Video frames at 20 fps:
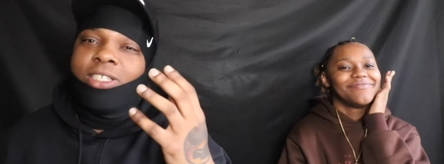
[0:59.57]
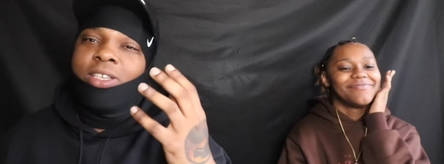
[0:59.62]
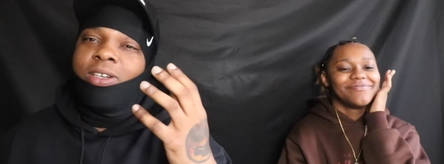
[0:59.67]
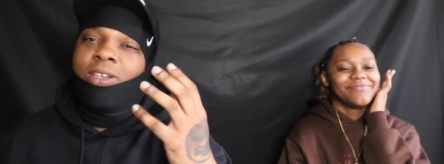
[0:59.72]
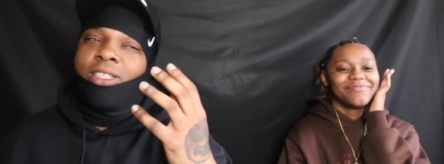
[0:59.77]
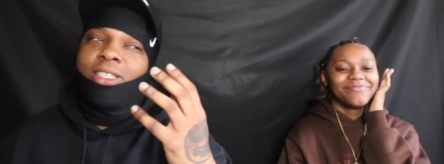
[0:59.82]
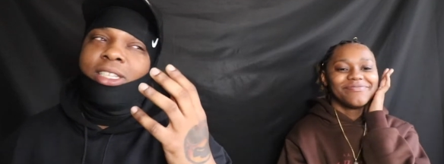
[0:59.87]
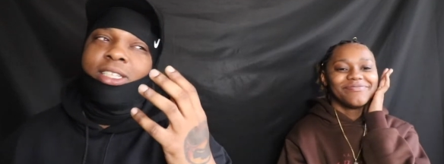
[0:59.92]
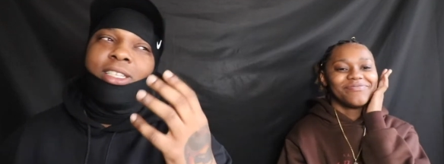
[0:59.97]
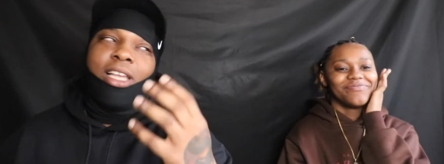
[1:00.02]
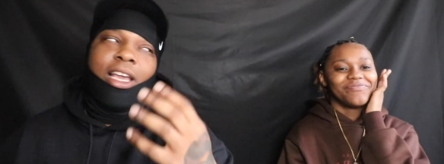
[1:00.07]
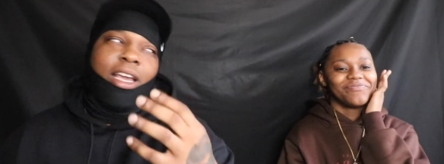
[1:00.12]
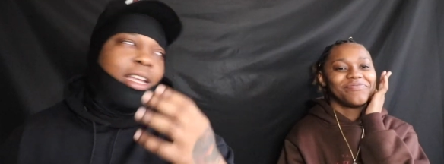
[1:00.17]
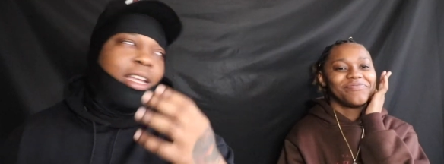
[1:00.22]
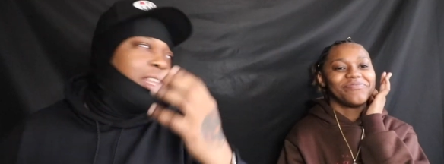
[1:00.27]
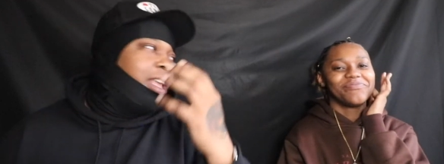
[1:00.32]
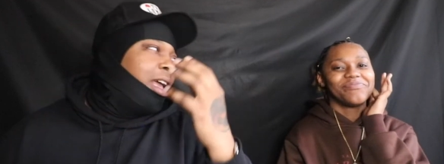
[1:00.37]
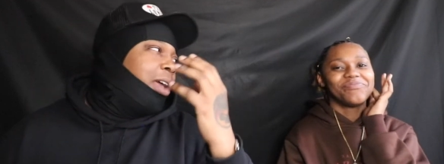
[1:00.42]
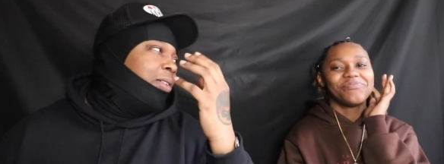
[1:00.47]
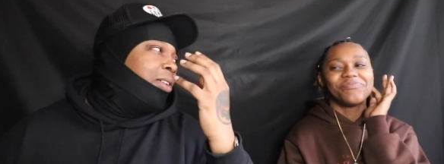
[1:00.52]
Speaker 1: So this is
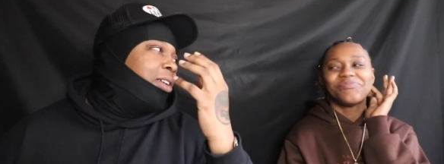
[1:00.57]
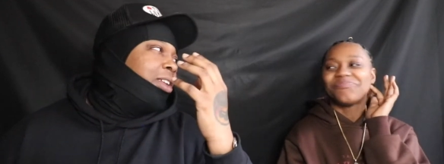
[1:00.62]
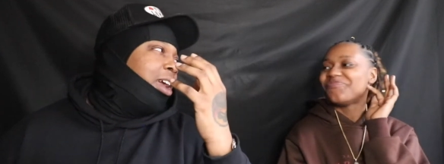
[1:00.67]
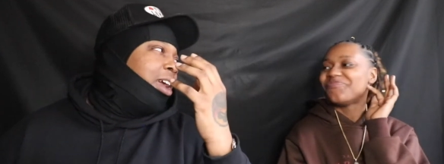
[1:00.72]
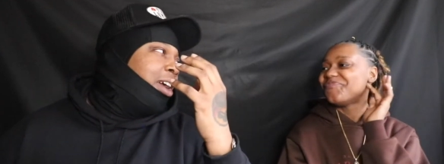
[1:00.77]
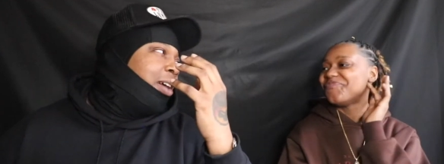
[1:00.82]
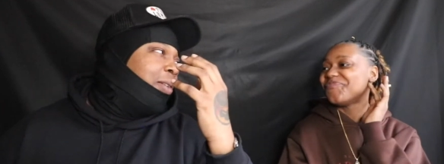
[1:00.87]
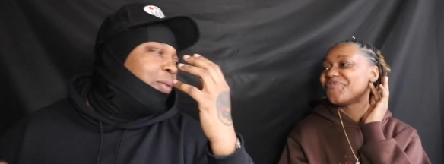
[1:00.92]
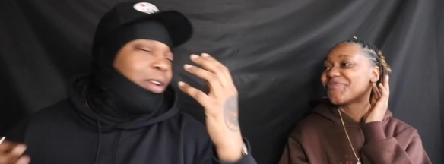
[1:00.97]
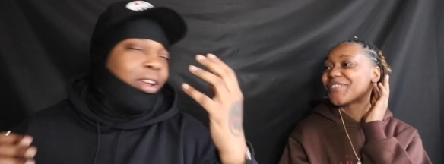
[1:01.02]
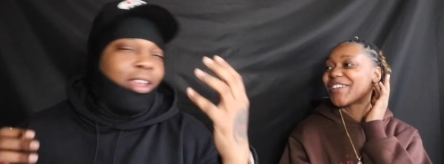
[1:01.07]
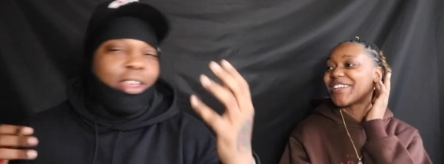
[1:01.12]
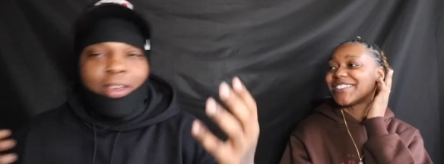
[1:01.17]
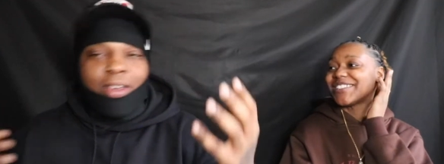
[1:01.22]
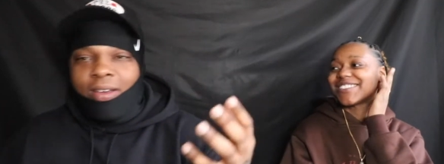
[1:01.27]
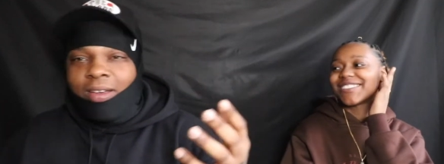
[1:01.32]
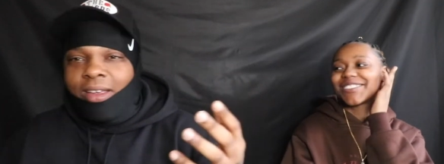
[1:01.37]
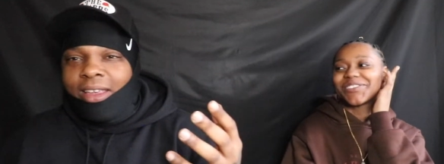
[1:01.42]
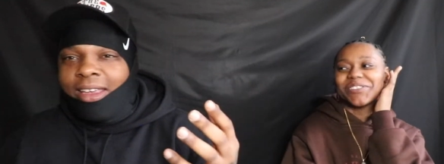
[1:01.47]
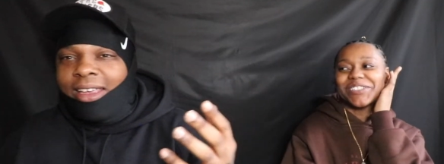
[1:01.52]
like down there like a mm,
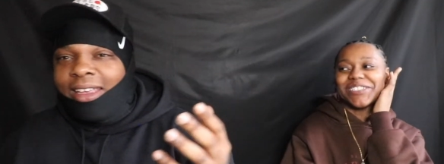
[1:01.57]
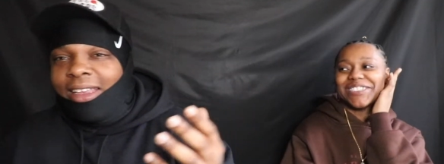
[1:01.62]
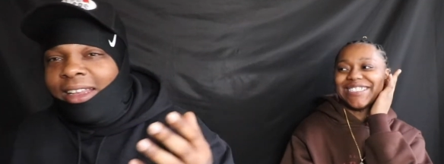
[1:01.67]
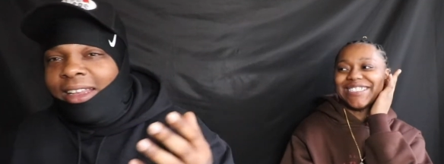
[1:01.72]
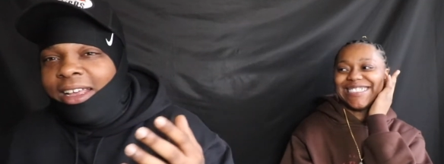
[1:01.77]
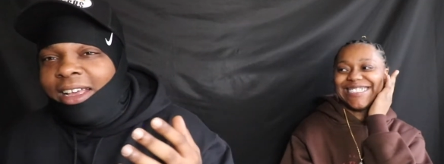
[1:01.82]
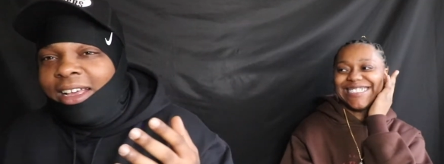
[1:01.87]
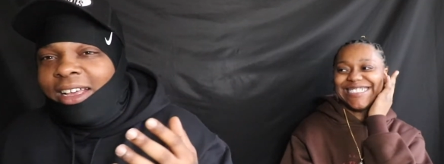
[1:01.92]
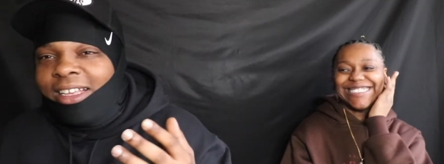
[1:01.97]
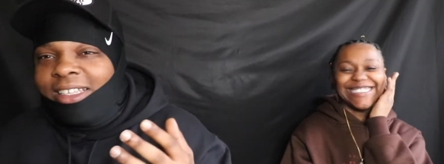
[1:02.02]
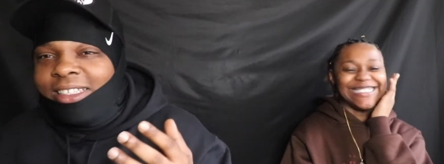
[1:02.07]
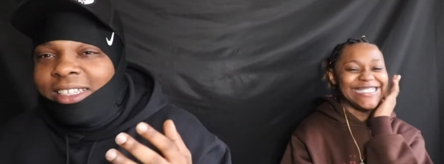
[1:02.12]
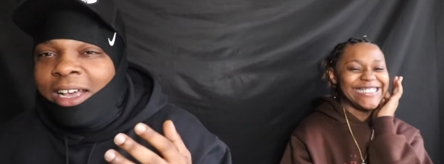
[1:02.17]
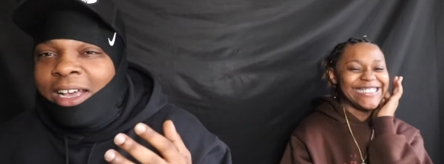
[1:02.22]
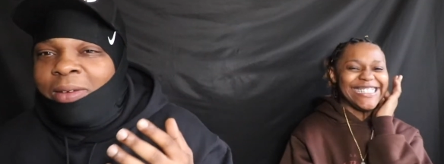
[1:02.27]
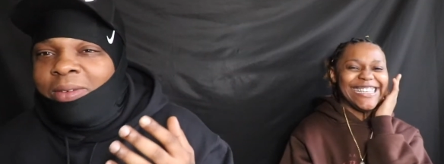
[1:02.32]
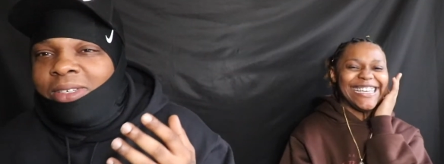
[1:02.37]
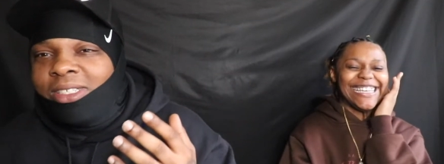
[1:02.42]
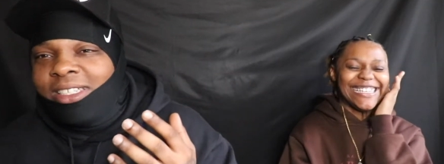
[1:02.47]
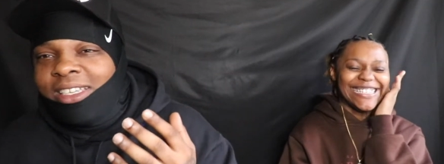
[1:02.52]
reunion
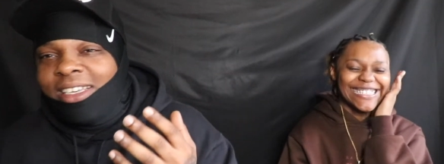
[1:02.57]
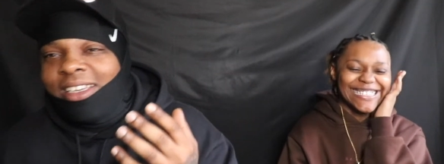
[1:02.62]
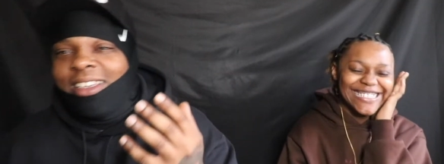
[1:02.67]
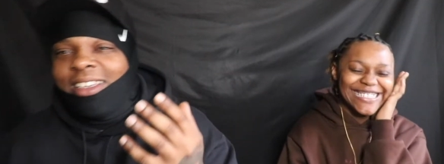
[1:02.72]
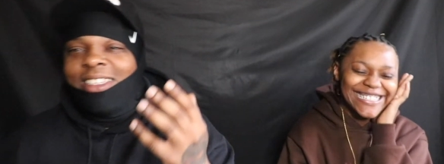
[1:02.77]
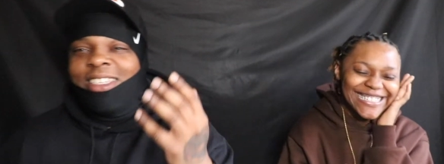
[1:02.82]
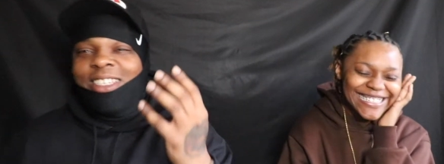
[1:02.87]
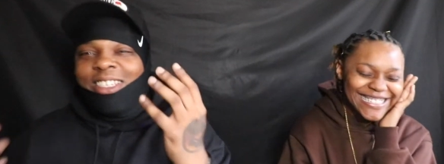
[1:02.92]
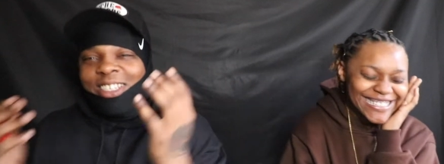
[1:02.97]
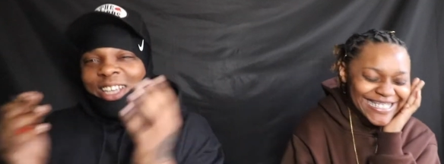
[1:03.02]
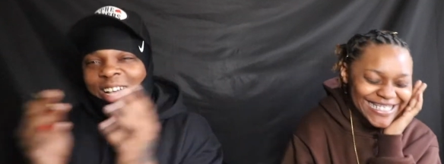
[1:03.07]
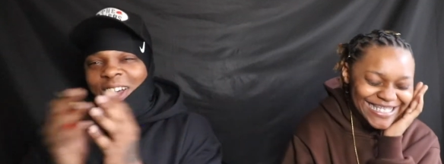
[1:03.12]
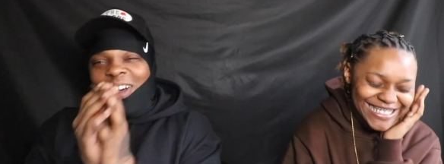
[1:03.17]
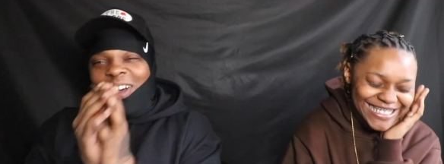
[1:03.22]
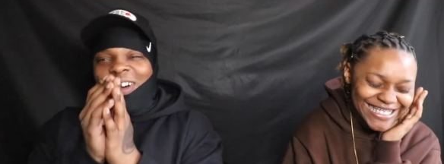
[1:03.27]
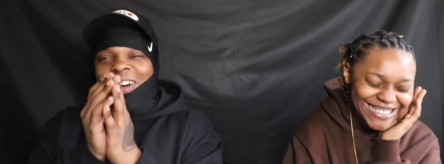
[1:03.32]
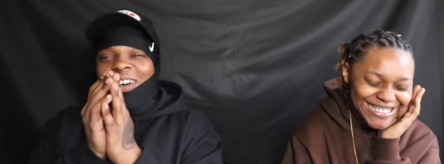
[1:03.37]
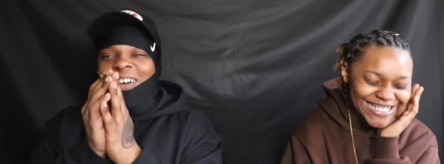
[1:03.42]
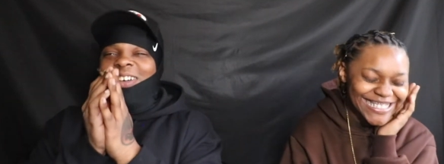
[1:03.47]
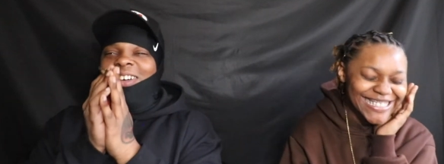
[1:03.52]
type shit.
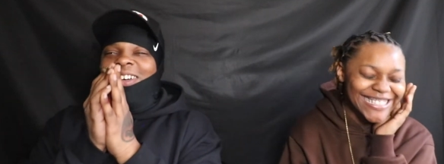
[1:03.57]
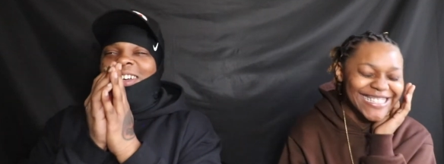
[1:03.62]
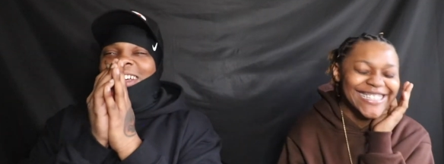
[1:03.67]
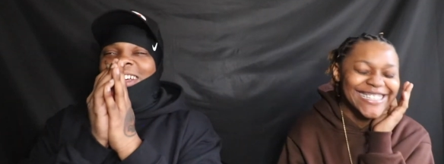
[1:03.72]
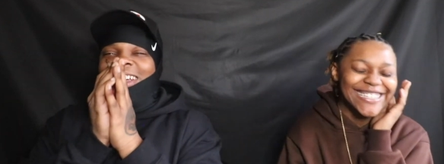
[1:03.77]
So.